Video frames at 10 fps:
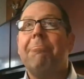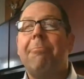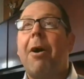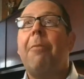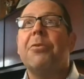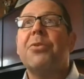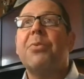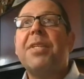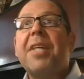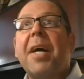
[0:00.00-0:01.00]
almost
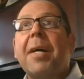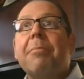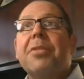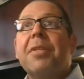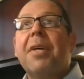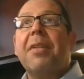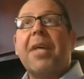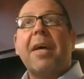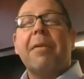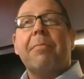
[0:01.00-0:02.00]
3 times
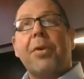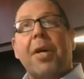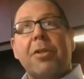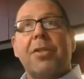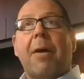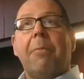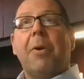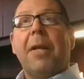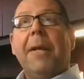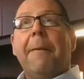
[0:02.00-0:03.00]
that production
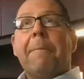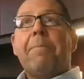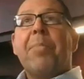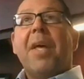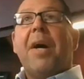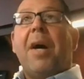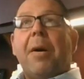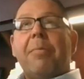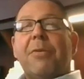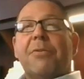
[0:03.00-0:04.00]
output.
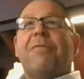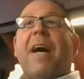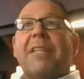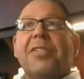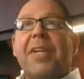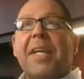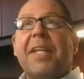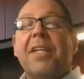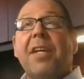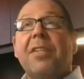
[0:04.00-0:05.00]
It was
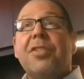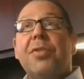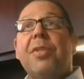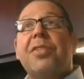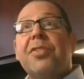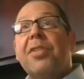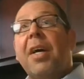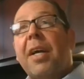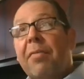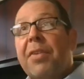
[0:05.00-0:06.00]
fascinating. As soon as
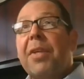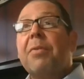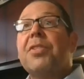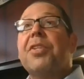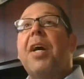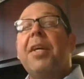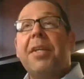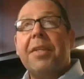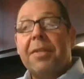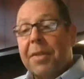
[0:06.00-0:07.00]
everything was done
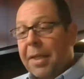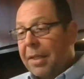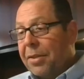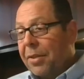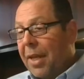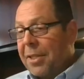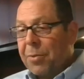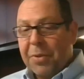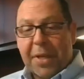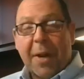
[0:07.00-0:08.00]
and the lights
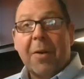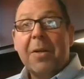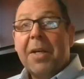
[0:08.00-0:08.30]
were there,